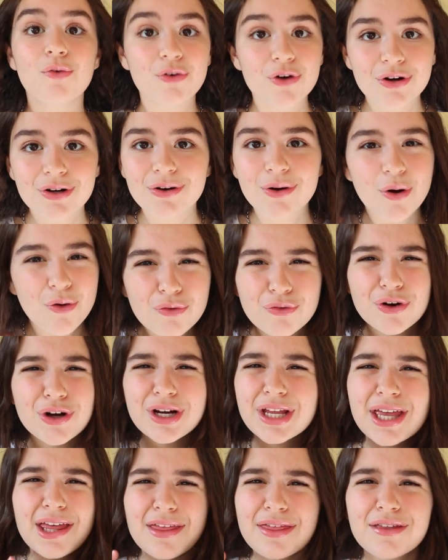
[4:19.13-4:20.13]
over,
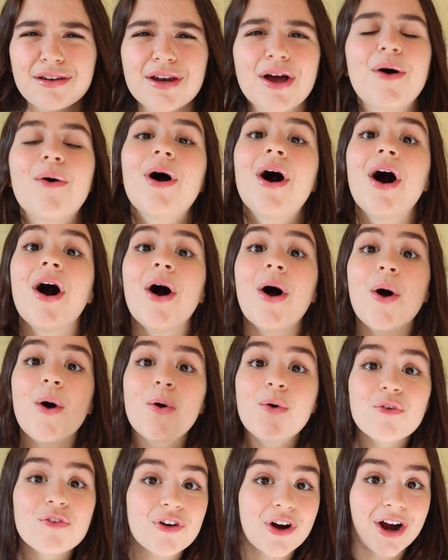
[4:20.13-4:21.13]
overneath, no,
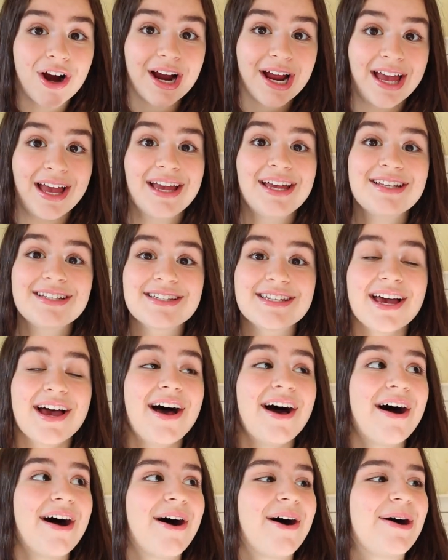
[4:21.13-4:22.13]
over it,
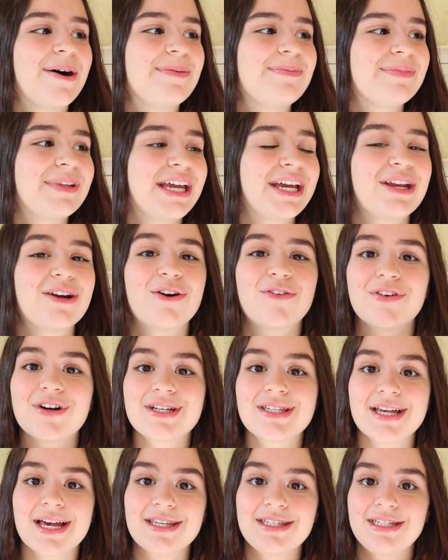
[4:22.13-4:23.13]
um, like an
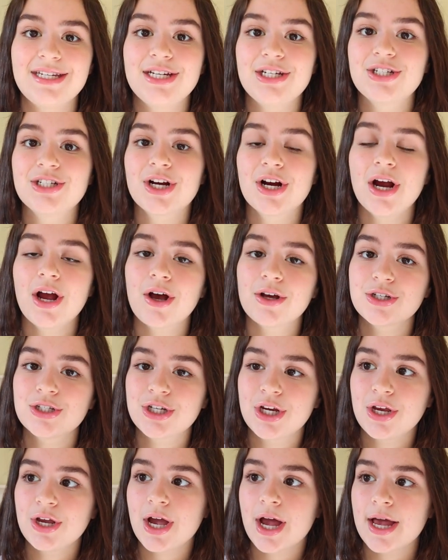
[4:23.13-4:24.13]
oversized t-shirt. I'll
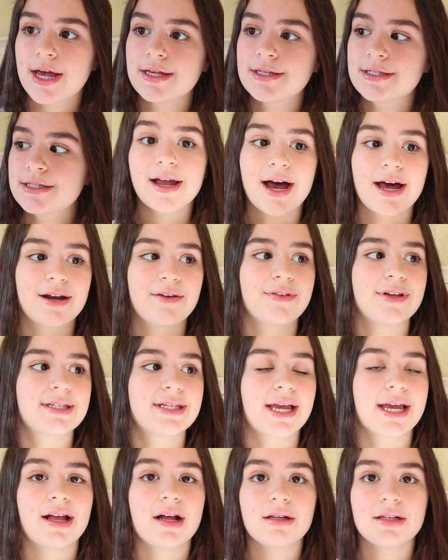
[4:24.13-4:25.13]
show you guys kind of as
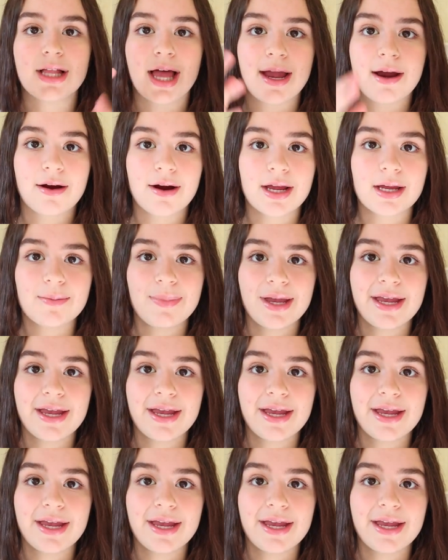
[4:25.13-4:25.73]
like a layering